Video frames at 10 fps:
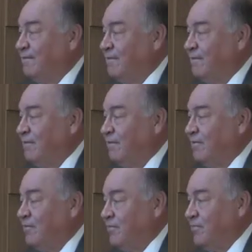
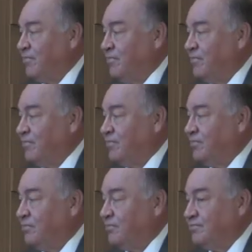
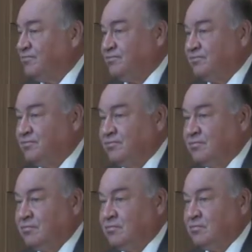
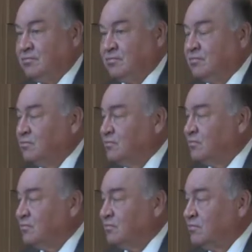
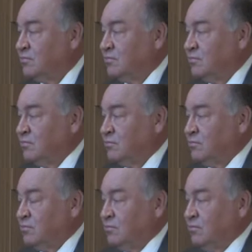
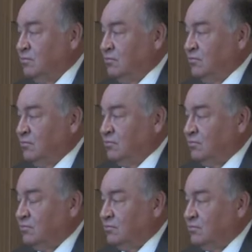
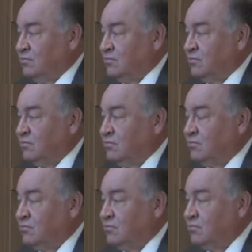
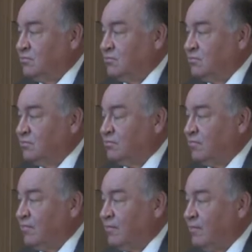
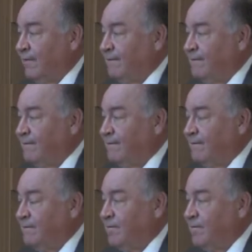The person shown says nothing.